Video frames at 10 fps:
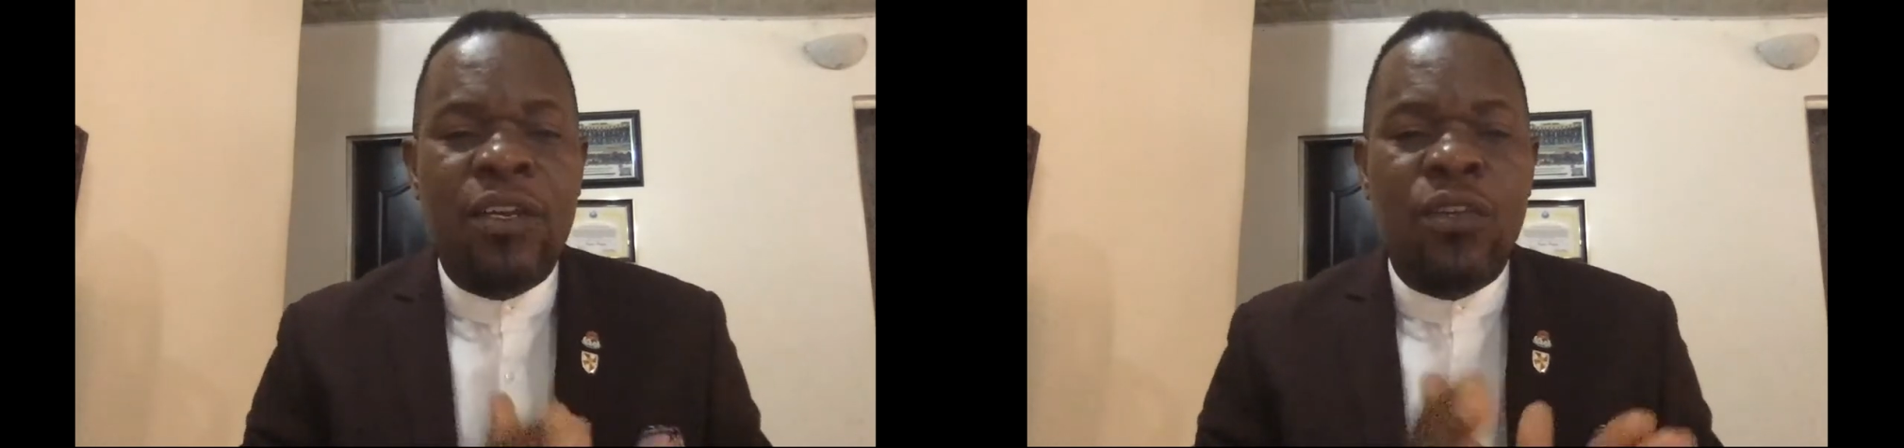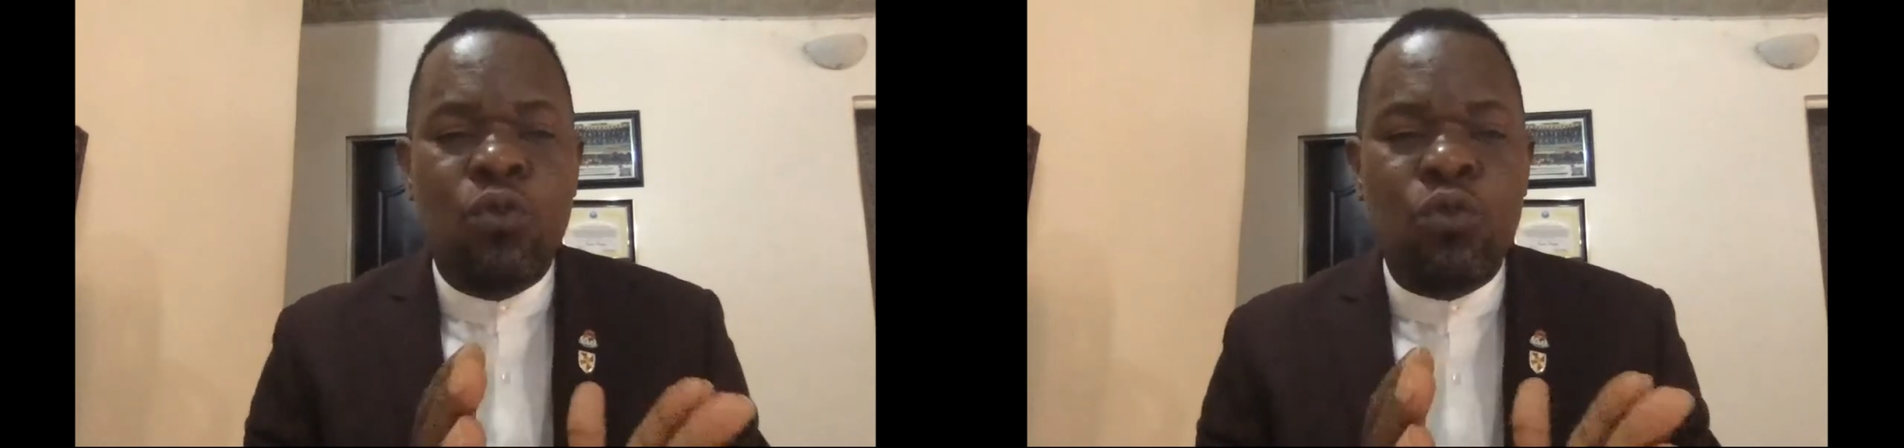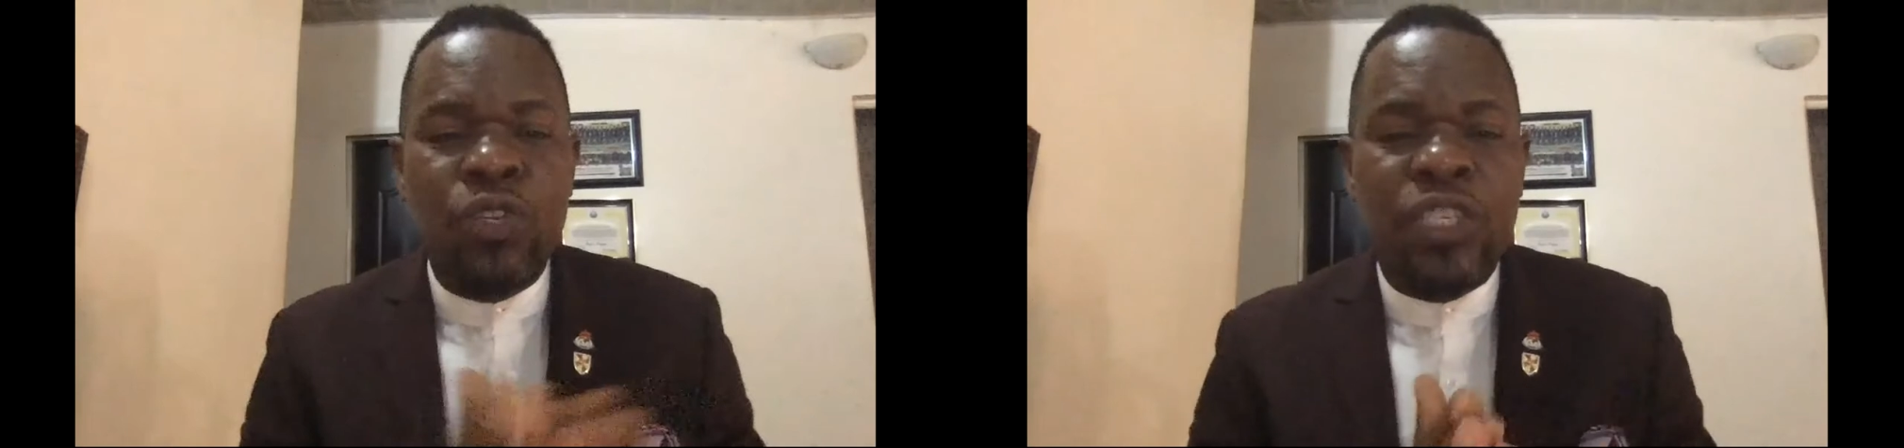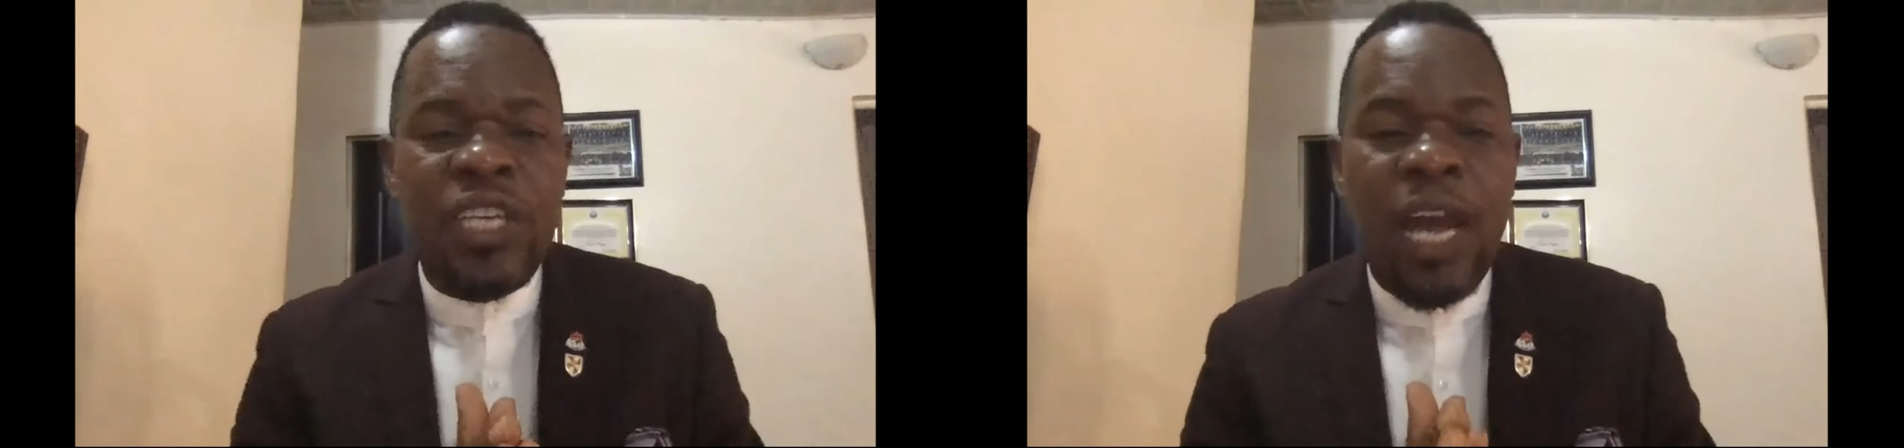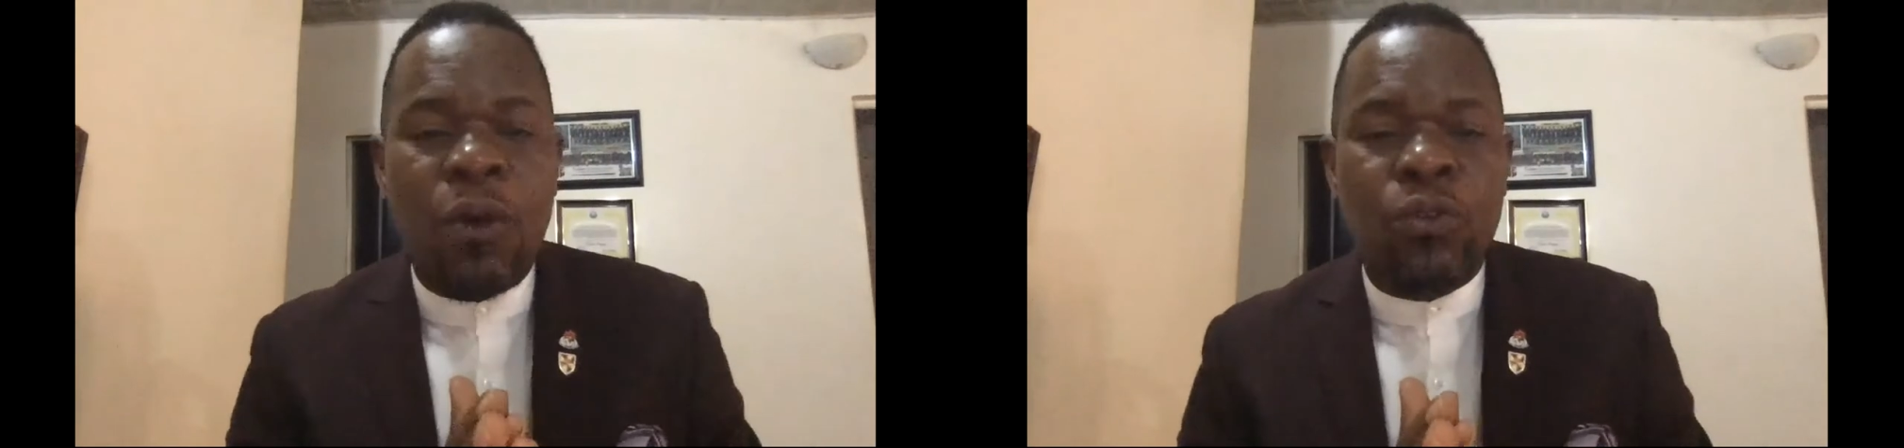to reach
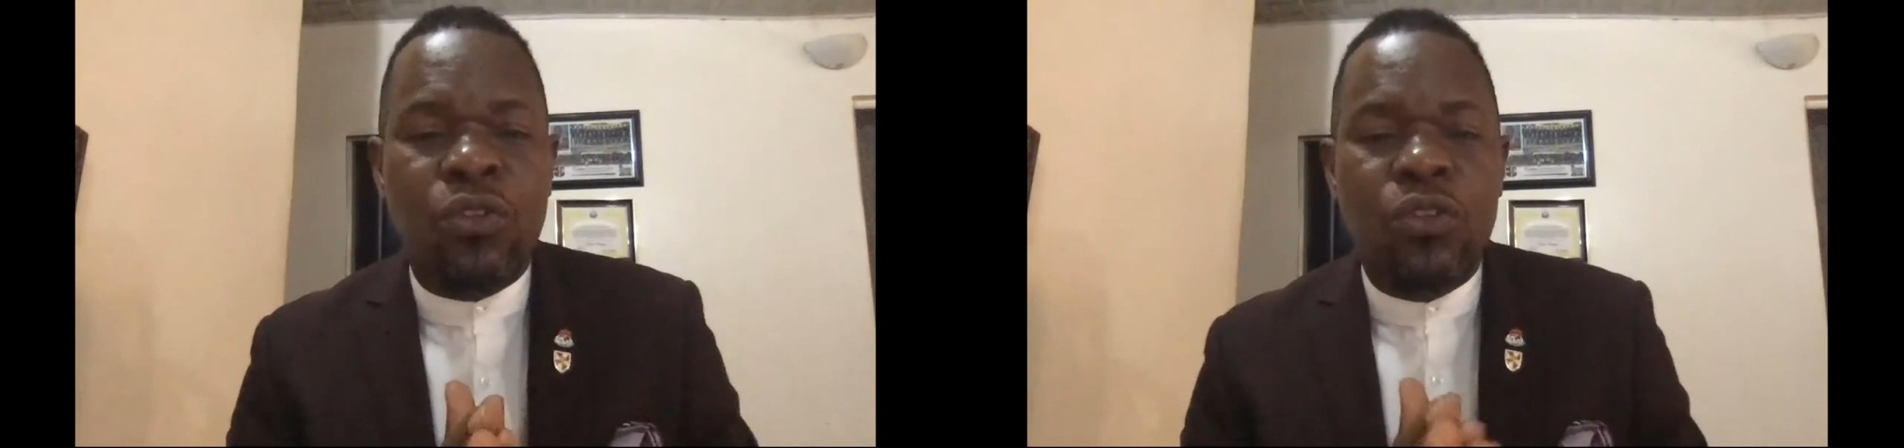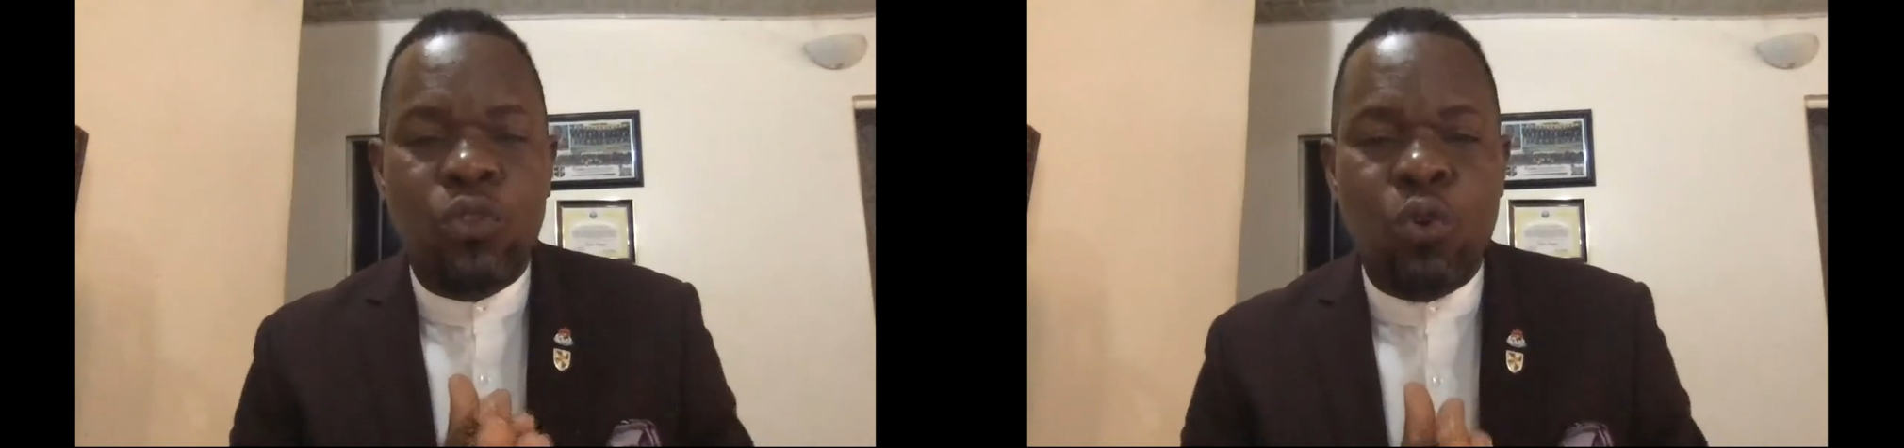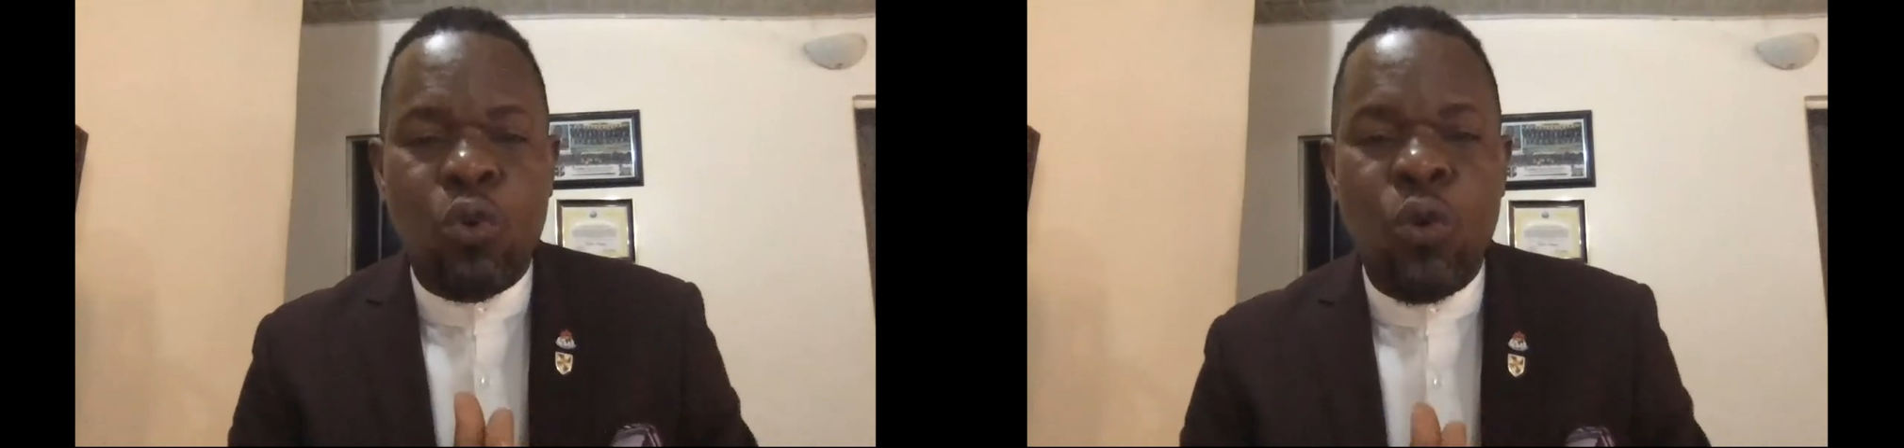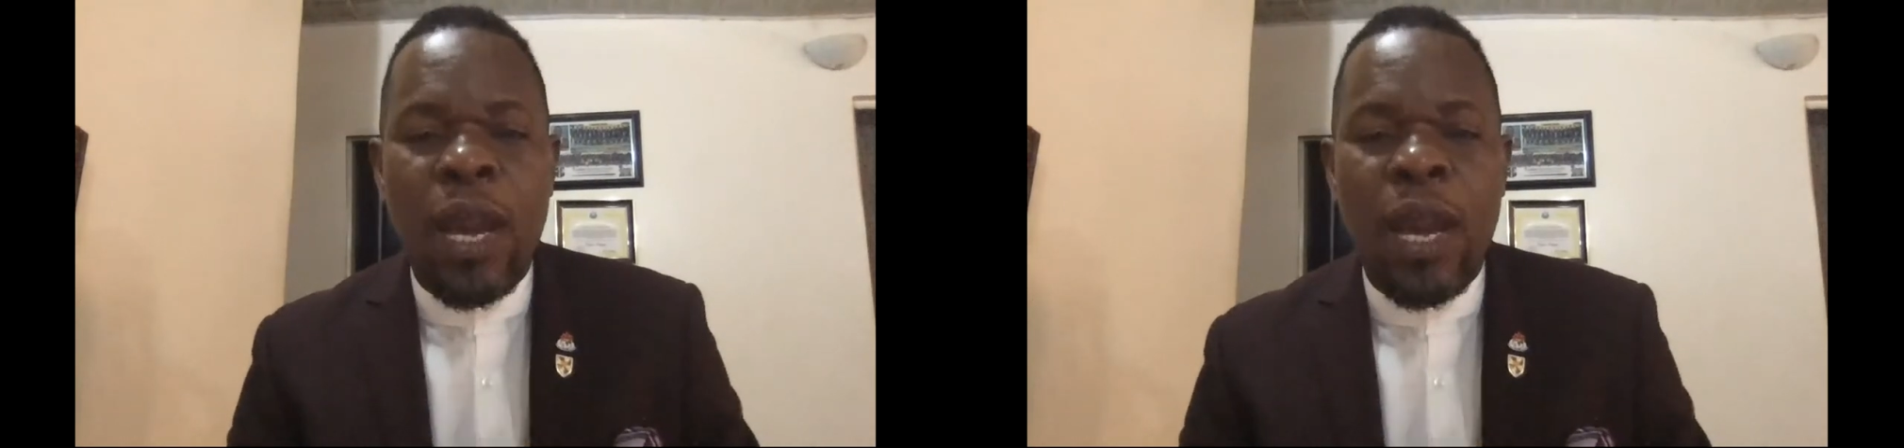out to